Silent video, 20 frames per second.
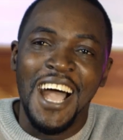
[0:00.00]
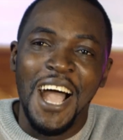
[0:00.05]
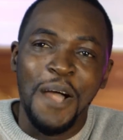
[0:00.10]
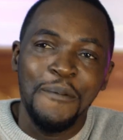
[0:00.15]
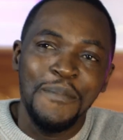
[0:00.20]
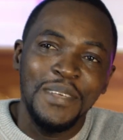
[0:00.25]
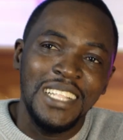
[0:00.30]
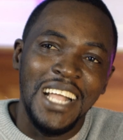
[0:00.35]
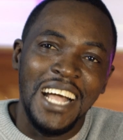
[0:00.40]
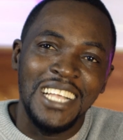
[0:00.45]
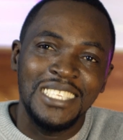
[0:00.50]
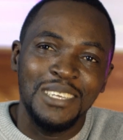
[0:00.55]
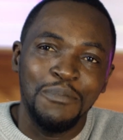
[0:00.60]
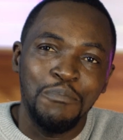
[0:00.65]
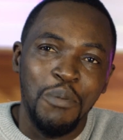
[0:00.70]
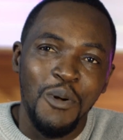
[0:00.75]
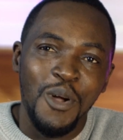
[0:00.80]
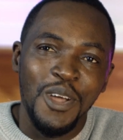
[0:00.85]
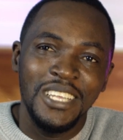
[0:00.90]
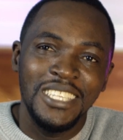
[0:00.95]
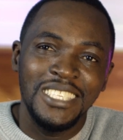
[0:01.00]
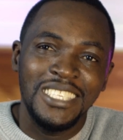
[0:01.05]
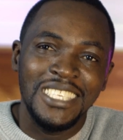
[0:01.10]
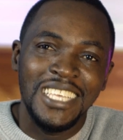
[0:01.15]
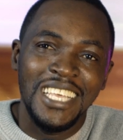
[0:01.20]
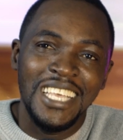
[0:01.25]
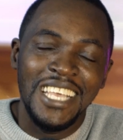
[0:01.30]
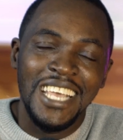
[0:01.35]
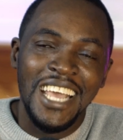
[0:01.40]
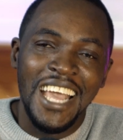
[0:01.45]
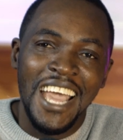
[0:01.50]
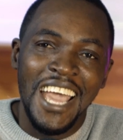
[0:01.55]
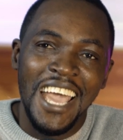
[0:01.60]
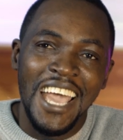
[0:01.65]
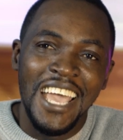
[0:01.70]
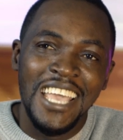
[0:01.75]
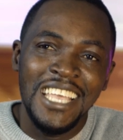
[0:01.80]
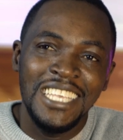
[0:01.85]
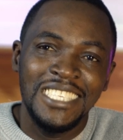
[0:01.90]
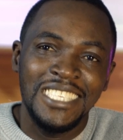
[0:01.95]
I mean, at a point,
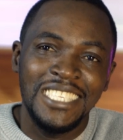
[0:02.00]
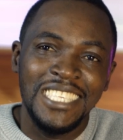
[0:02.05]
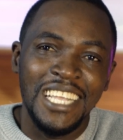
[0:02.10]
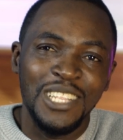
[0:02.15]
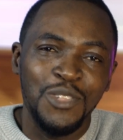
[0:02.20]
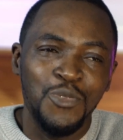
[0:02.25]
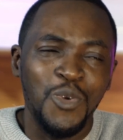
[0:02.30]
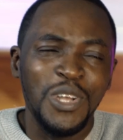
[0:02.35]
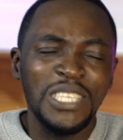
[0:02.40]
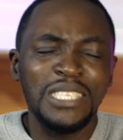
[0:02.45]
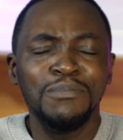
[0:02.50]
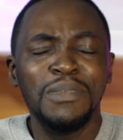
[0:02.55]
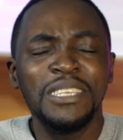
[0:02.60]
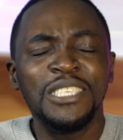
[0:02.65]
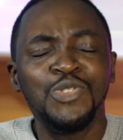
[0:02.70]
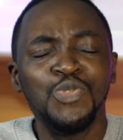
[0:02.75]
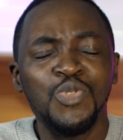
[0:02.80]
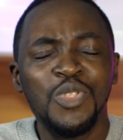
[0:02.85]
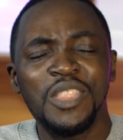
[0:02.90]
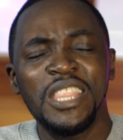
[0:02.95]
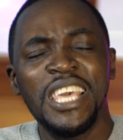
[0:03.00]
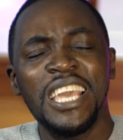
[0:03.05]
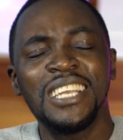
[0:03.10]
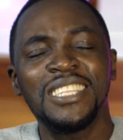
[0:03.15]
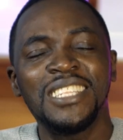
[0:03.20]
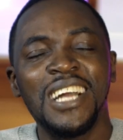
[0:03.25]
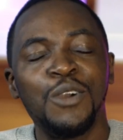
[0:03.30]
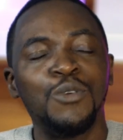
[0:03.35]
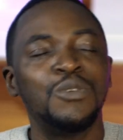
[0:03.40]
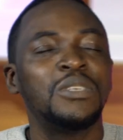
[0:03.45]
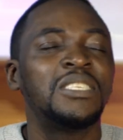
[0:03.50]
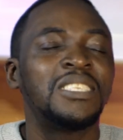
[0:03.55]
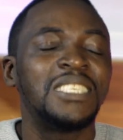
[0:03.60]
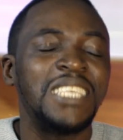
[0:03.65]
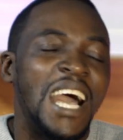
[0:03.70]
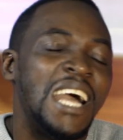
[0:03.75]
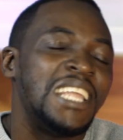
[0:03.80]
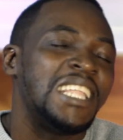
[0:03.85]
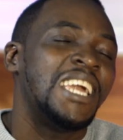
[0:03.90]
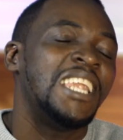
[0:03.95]
he said, what makes you think that we
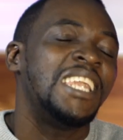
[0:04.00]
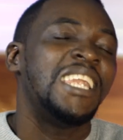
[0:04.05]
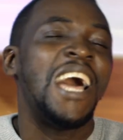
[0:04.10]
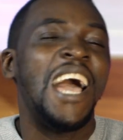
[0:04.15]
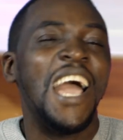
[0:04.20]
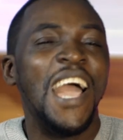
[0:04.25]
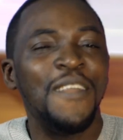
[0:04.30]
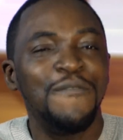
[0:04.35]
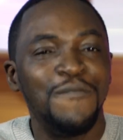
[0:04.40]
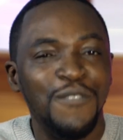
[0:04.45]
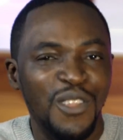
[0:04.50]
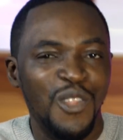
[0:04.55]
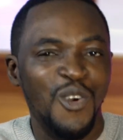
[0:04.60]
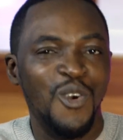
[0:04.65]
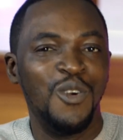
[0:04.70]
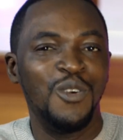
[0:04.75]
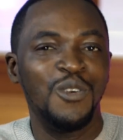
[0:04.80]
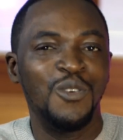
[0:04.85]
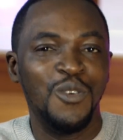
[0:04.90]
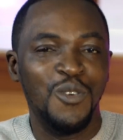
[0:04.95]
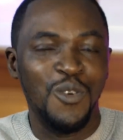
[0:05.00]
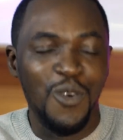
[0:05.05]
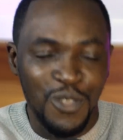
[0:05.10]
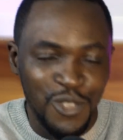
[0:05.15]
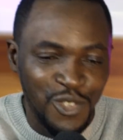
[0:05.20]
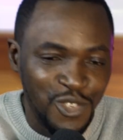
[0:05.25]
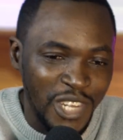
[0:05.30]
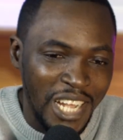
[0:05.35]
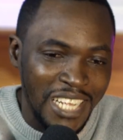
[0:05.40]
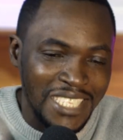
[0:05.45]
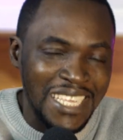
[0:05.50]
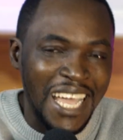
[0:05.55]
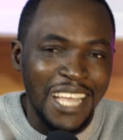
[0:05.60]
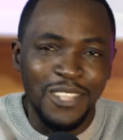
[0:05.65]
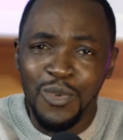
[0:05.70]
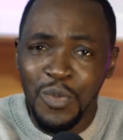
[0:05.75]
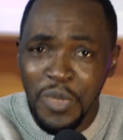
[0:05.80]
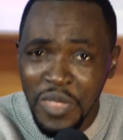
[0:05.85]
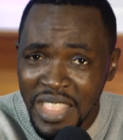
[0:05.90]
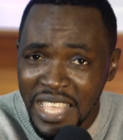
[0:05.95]
sign a lifelong contract?
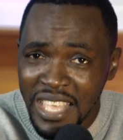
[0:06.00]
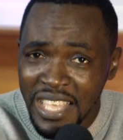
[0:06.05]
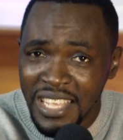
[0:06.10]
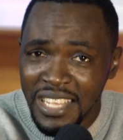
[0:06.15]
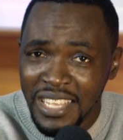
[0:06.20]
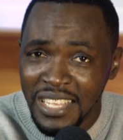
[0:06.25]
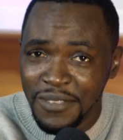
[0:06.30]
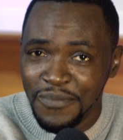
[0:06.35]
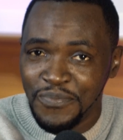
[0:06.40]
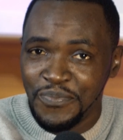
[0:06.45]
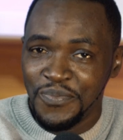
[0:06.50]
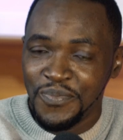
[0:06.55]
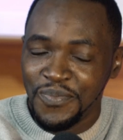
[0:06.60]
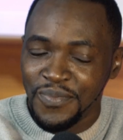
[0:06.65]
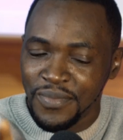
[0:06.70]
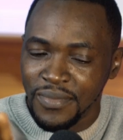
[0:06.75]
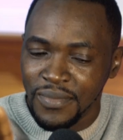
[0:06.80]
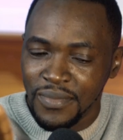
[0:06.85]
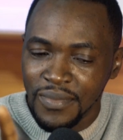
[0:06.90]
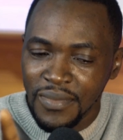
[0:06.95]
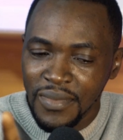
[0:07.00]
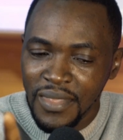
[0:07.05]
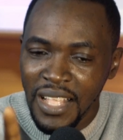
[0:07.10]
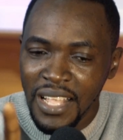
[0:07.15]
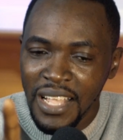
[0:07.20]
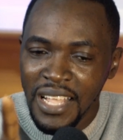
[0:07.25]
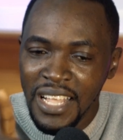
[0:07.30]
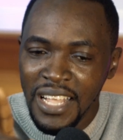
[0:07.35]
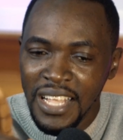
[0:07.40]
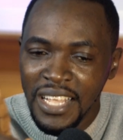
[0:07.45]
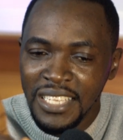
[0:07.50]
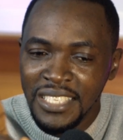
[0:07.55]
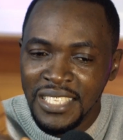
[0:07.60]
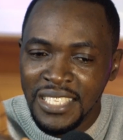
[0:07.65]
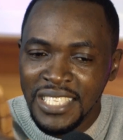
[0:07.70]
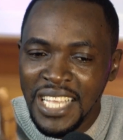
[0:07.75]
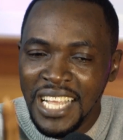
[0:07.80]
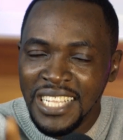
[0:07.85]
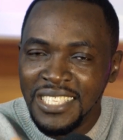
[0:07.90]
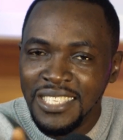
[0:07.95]
I don't think
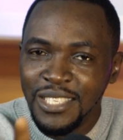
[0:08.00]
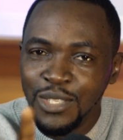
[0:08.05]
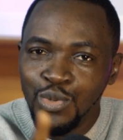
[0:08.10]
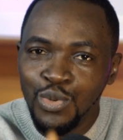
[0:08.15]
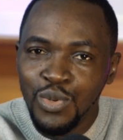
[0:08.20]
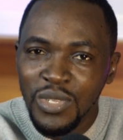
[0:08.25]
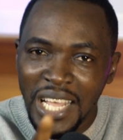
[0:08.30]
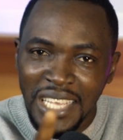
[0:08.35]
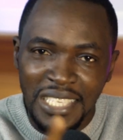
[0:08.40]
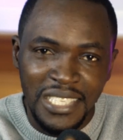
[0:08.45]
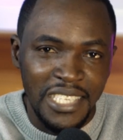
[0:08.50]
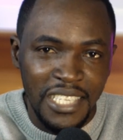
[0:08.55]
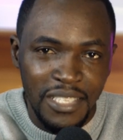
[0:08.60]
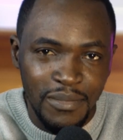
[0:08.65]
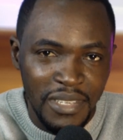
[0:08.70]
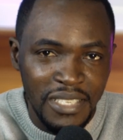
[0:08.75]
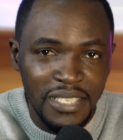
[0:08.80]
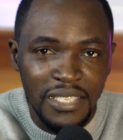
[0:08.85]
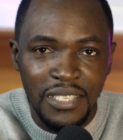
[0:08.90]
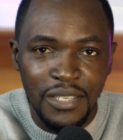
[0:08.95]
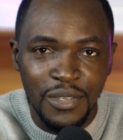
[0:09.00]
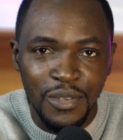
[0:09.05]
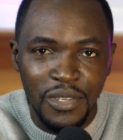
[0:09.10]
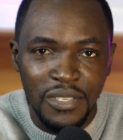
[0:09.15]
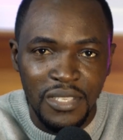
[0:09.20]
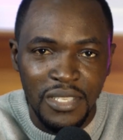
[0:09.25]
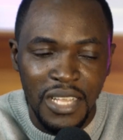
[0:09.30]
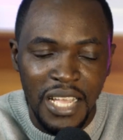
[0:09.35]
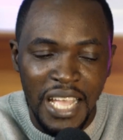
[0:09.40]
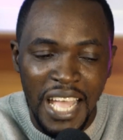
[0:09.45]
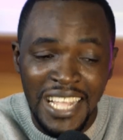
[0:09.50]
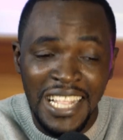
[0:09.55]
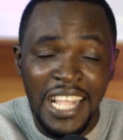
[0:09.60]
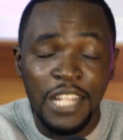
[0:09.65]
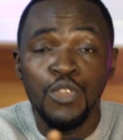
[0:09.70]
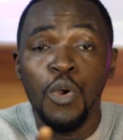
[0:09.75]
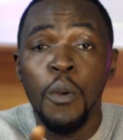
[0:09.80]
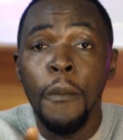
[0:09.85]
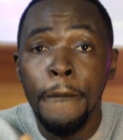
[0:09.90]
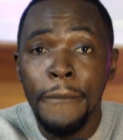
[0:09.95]
Scanty took that statement serious. And
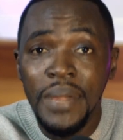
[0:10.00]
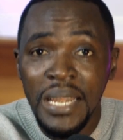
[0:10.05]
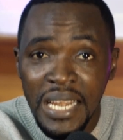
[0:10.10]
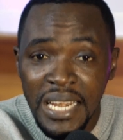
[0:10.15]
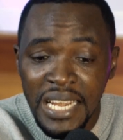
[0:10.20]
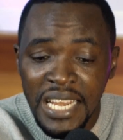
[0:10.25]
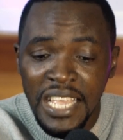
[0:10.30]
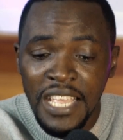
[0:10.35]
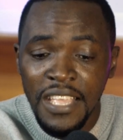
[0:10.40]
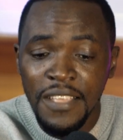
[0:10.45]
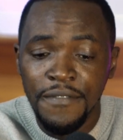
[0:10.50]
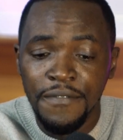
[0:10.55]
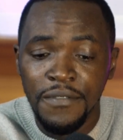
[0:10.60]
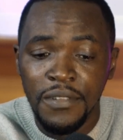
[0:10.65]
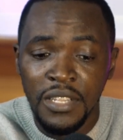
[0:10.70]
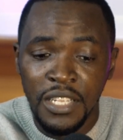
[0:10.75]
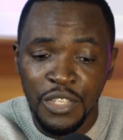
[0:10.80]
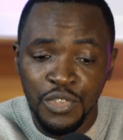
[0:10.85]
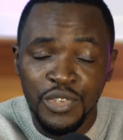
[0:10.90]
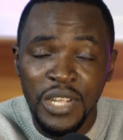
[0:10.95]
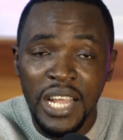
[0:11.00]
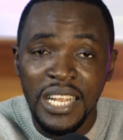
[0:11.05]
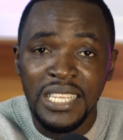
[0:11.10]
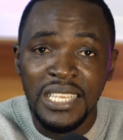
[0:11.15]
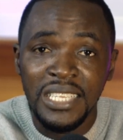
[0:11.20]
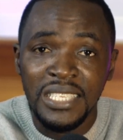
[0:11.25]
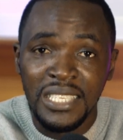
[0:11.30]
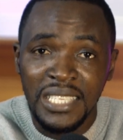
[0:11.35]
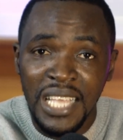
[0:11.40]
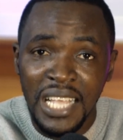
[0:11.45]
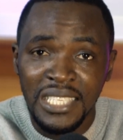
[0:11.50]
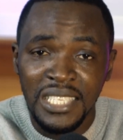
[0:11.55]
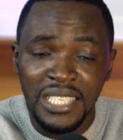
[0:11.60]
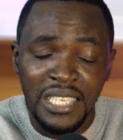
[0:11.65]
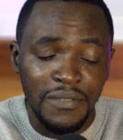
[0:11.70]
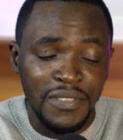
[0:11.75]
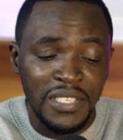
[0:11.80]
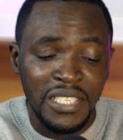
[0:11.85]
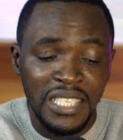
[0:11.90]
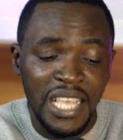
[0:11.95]
I don't believe, literally,
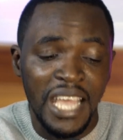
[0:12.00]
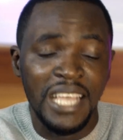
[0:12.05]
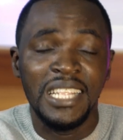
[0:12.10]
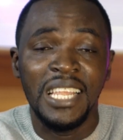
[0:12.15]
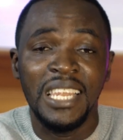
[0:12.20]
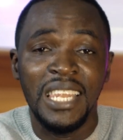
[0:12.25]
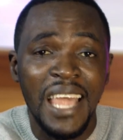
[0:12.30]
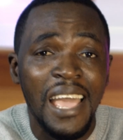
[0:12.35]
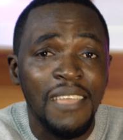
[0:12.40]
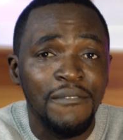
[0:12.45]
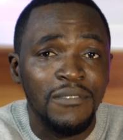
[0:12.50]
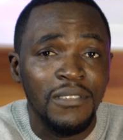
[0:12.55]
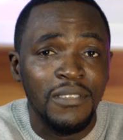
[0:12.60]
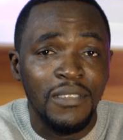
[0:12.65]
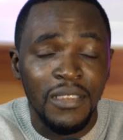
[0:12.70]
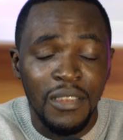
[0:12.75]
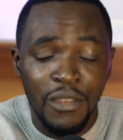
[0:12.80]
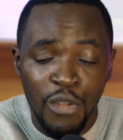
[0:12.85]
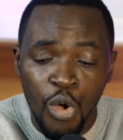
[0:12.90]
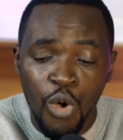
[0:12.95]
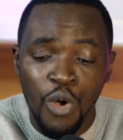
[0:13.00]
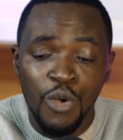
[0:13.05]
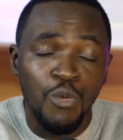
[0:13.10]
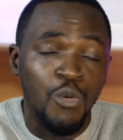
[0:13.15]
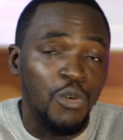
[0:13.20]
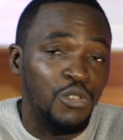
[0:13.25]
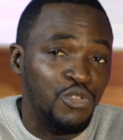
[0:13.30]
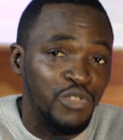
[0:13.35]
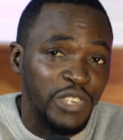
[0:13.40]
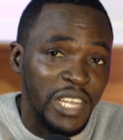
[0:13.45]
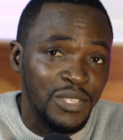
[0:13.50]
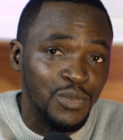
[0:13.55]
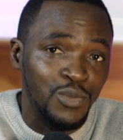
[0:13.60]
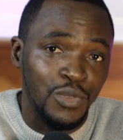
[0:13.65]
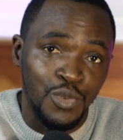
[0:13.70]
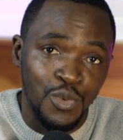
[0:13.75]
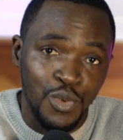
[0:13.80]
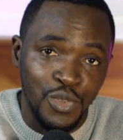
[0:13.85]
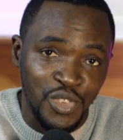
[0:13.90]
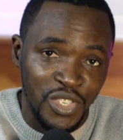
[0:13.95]
Scanty have signed a lifelong contract
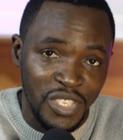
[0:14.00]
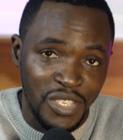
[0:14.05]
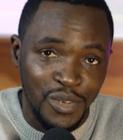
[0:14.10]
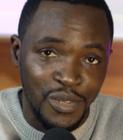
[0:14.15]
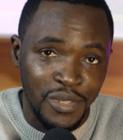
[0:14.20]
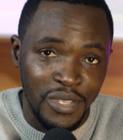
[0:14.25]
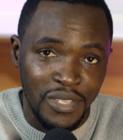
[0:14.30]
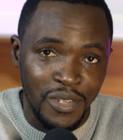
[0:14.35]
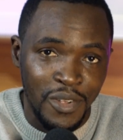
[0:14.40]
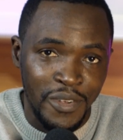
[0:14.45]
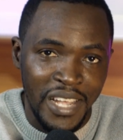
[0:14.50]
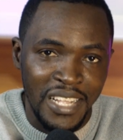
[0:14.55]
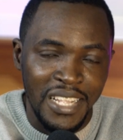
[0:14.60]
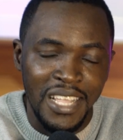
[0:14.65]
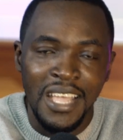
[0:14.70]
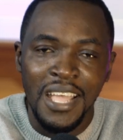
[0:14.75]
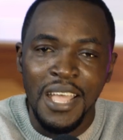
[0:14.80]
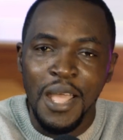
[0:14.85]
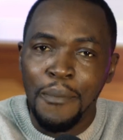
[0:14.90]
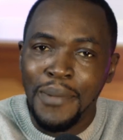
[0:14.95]
with Kojo Sheldon, all right?